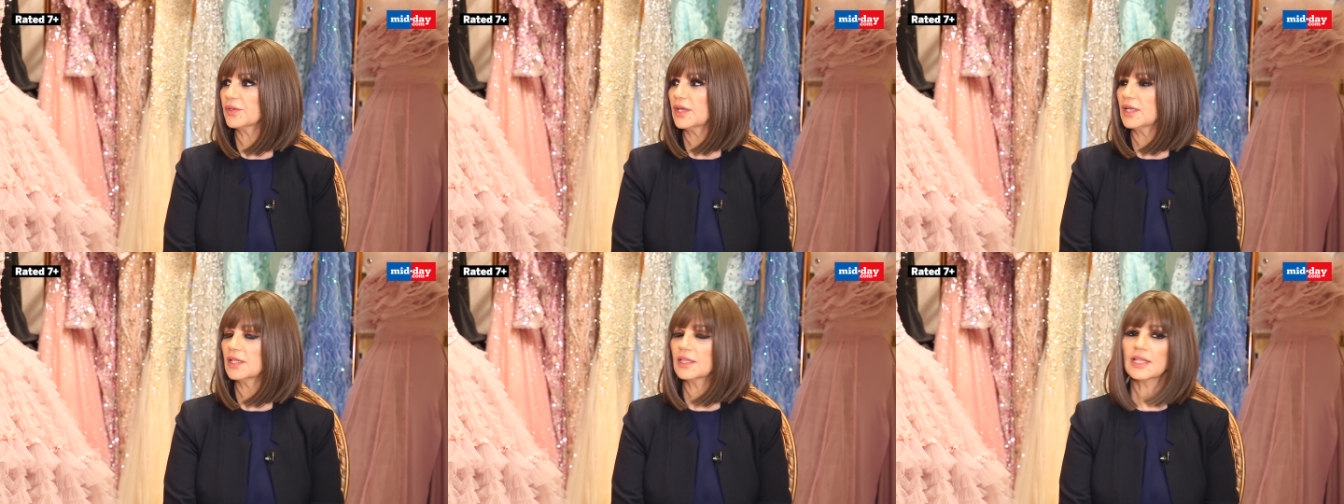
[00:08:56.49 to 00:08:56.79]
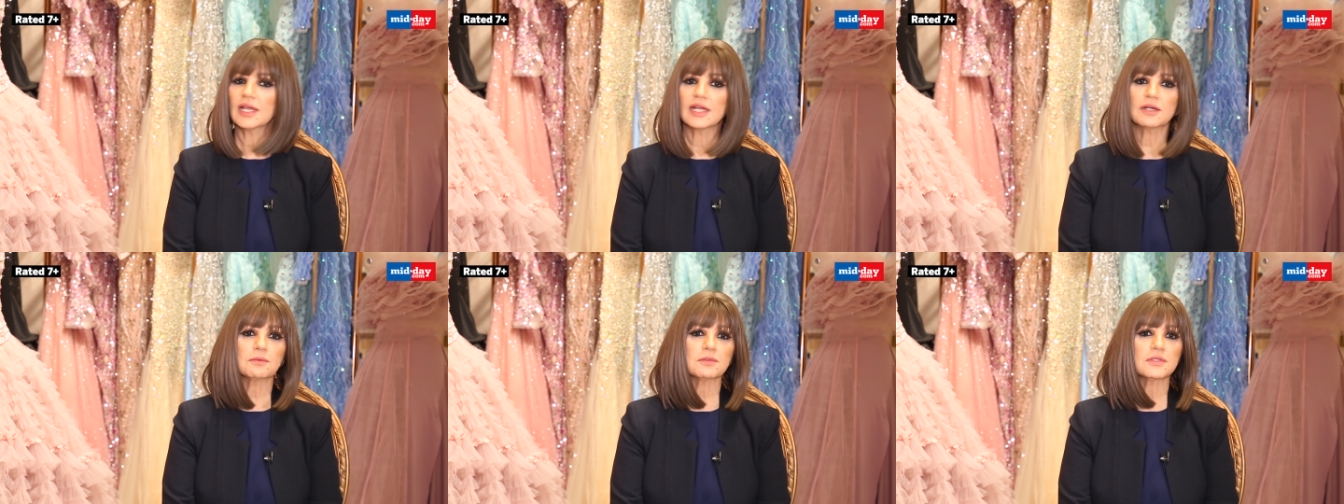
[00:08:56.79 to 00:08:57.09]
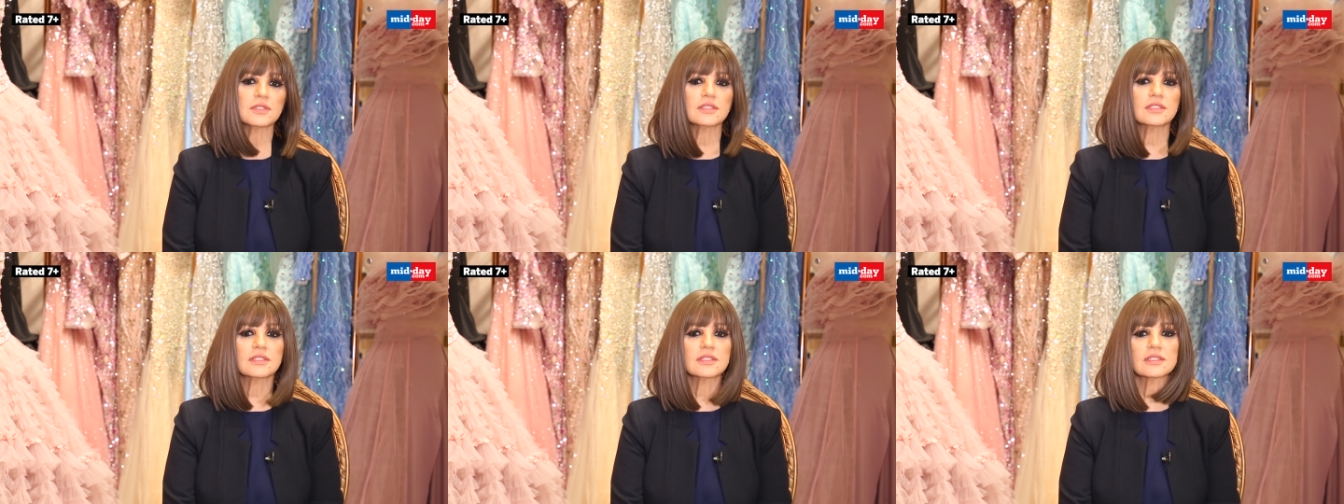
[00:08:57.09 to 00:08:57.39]
and that
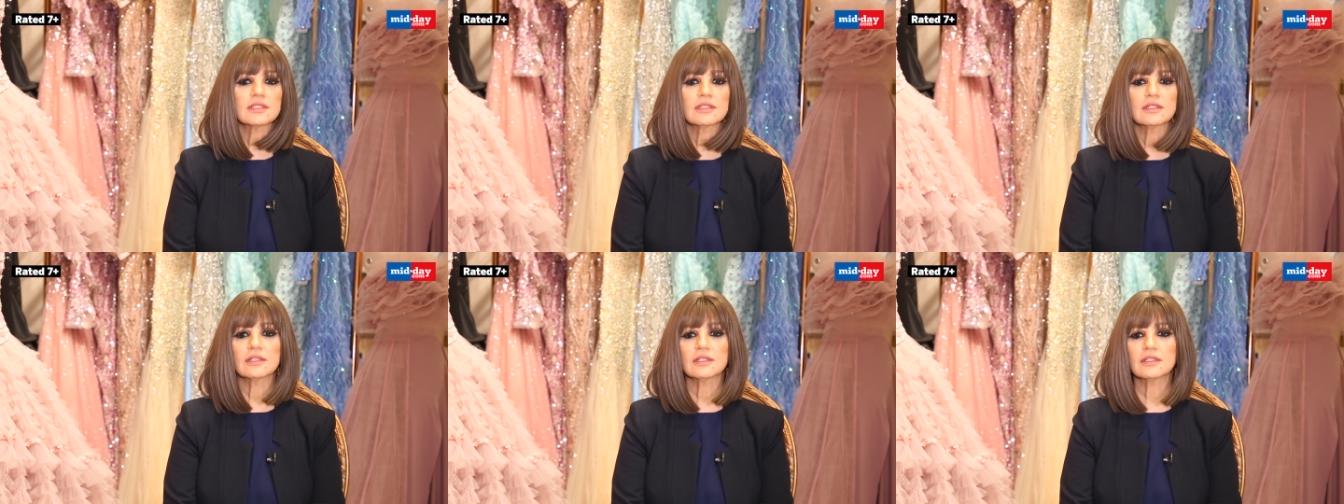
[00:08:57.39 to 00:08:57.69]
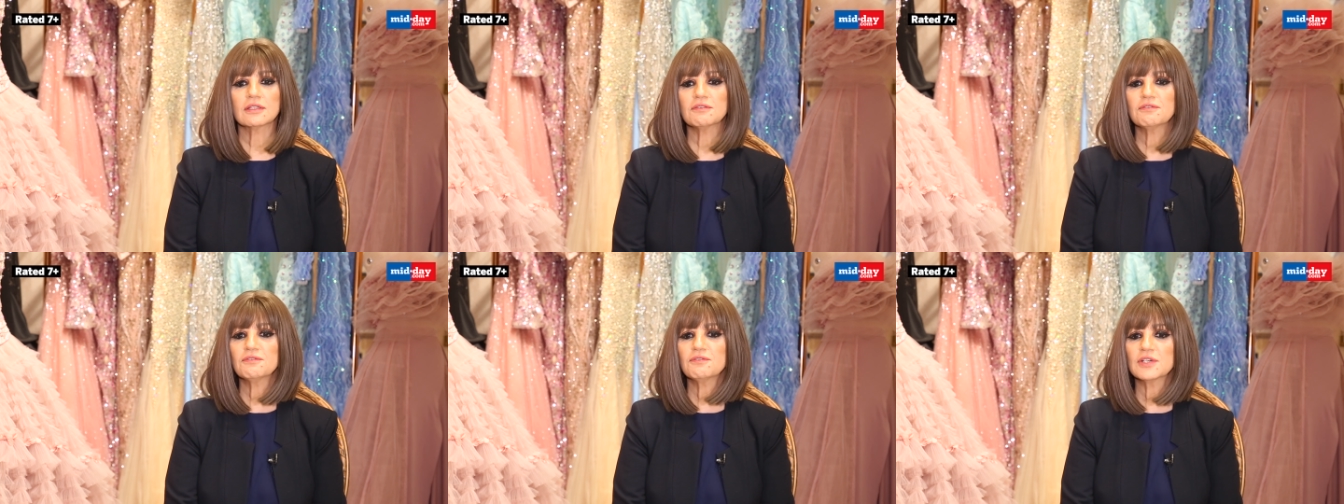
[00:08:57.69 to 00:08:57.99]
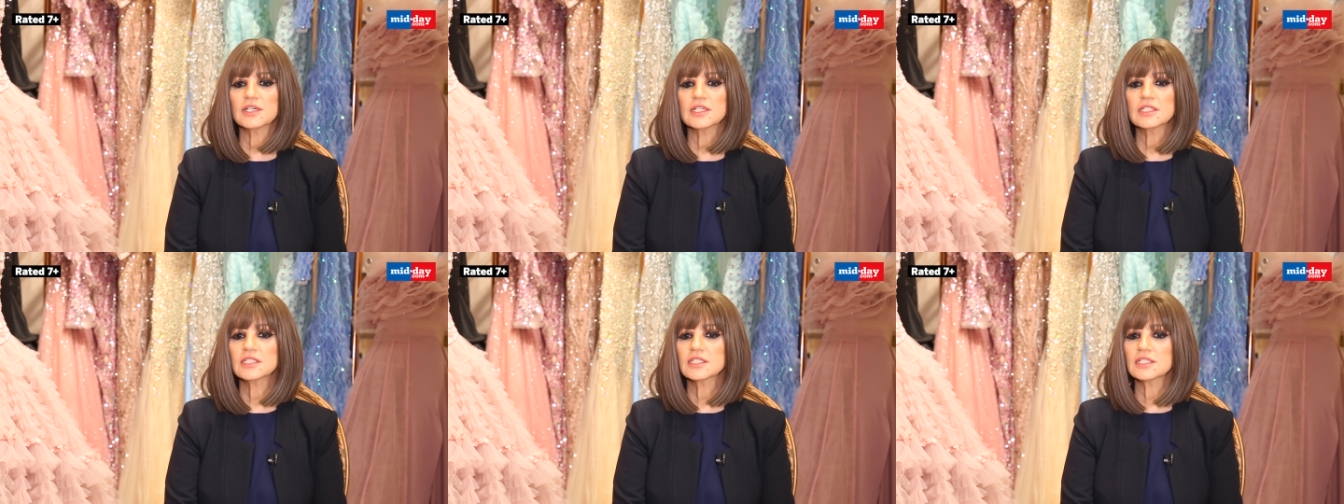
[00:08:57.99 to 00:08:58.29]
was uh, the
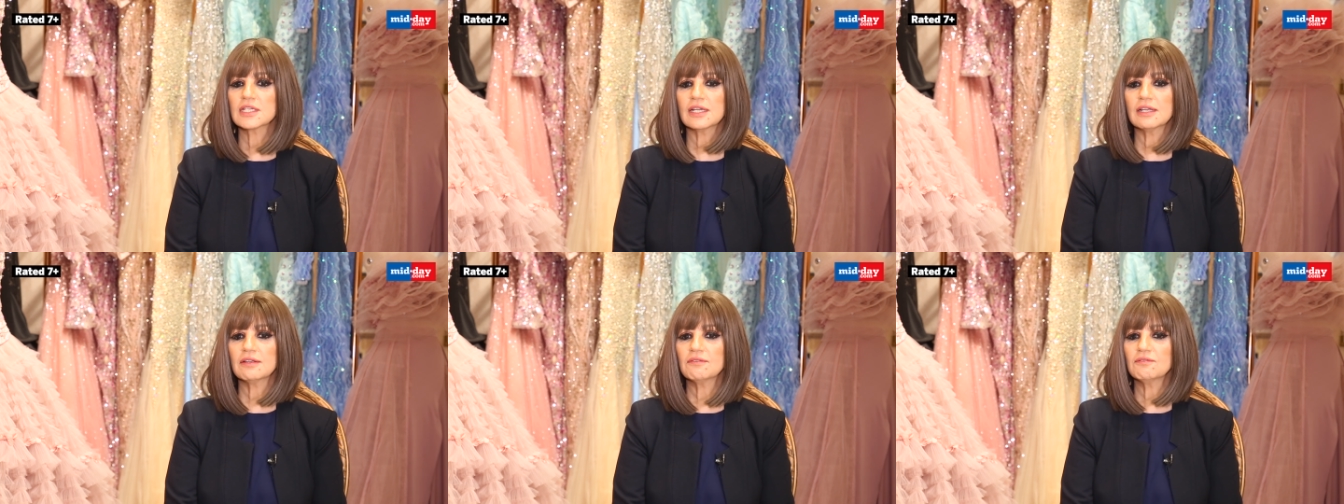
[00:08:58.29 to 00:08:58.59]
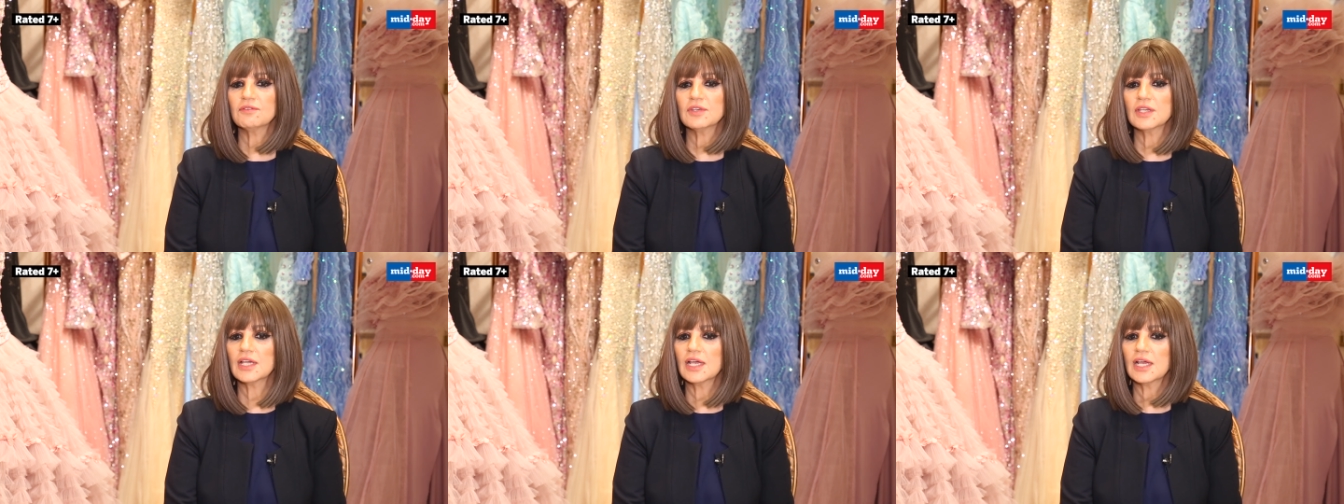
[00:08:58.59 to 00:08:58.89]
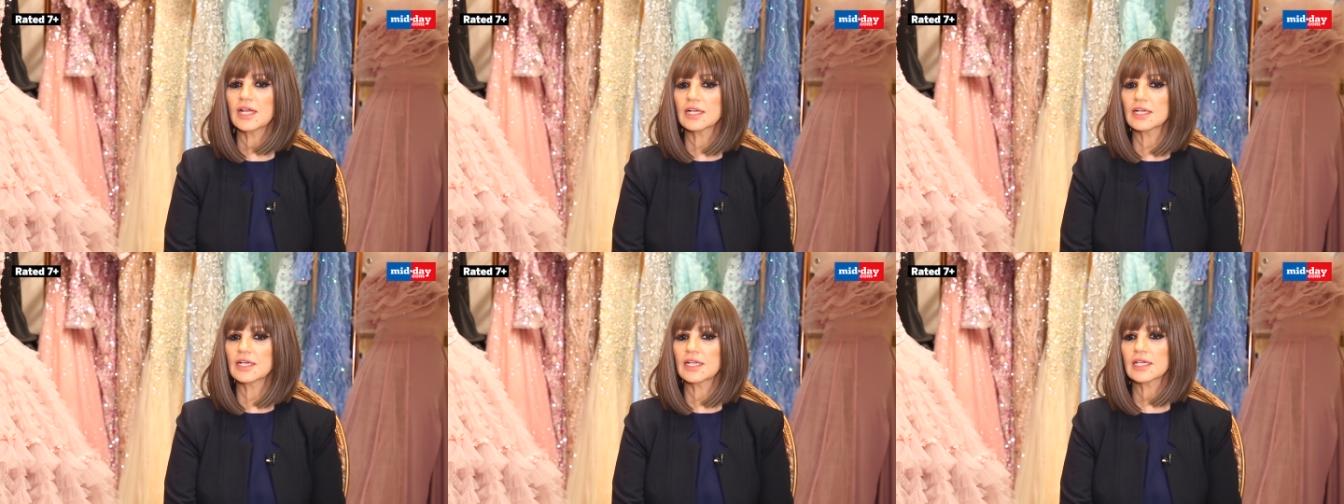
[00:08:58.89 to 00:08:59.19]
first time we had